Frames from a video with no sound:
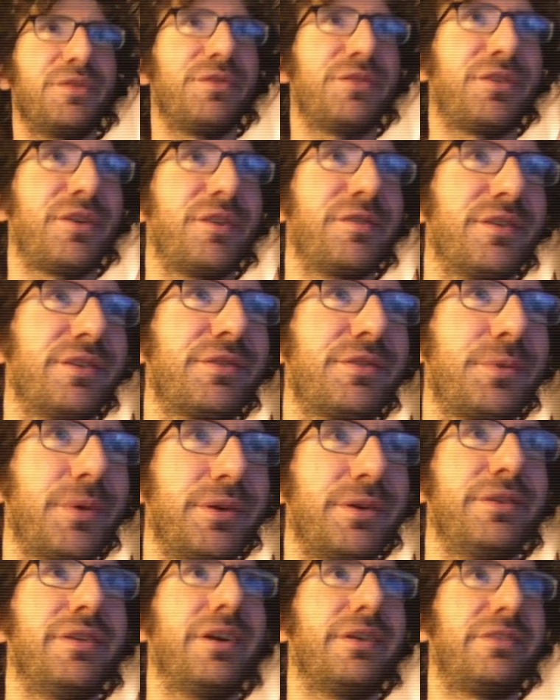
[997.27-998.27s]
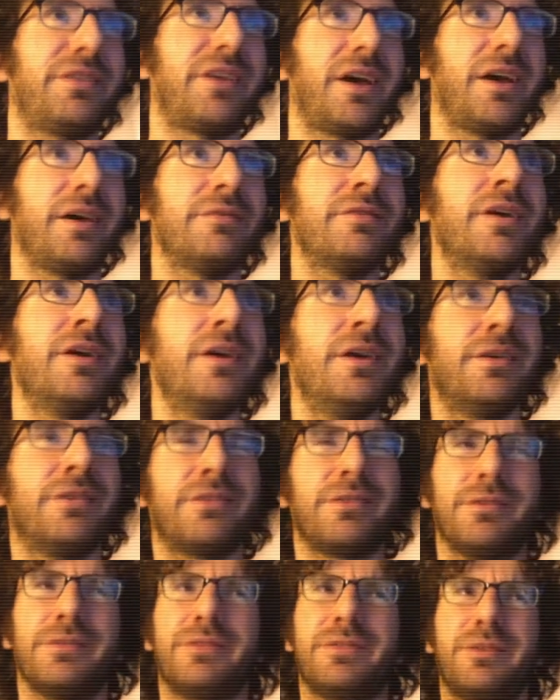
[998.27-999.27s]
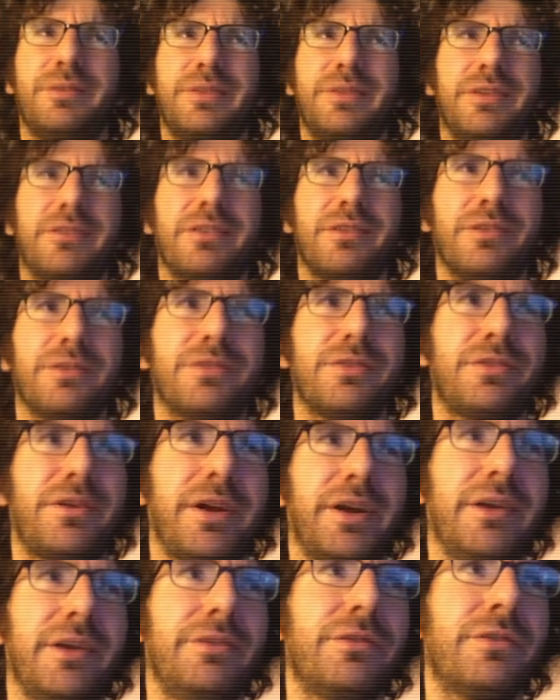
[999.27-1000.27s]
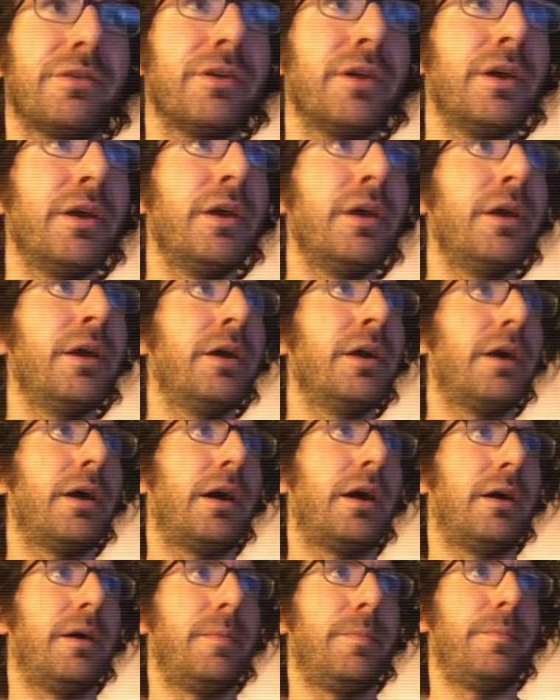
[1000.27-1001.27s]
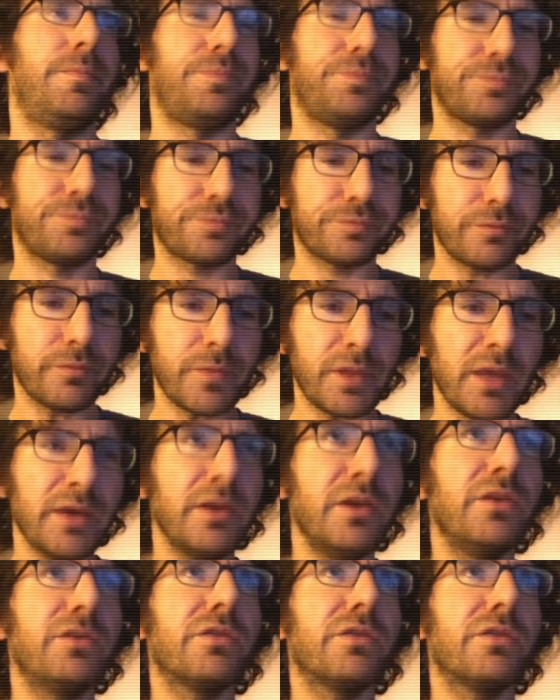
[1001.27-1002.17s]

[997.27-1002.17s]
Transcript: service Twitter does have. So that's a little strange. It is